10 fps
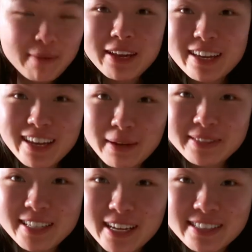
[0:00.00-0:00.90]
I'm eating
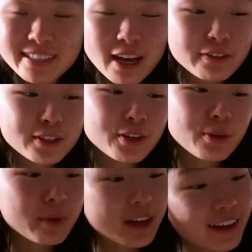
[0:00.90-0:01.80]
upstairs this
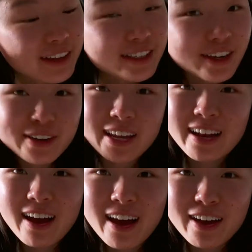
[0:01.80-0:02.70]
afternoon because Tony and
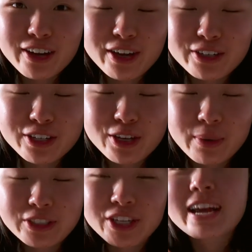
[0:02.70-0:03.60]
I are going to continue
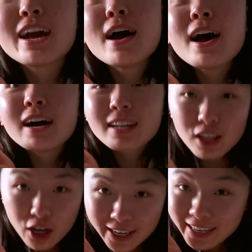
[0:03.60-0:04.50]
watching
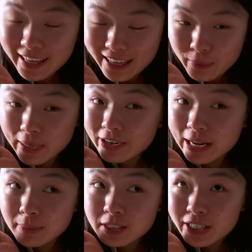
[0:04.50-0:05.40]
Lock and Key. We're on
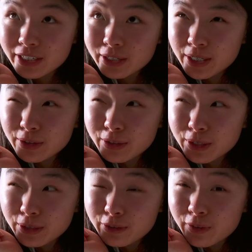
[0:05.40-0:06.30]

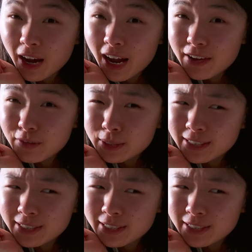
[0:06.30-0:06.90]
episode 5 or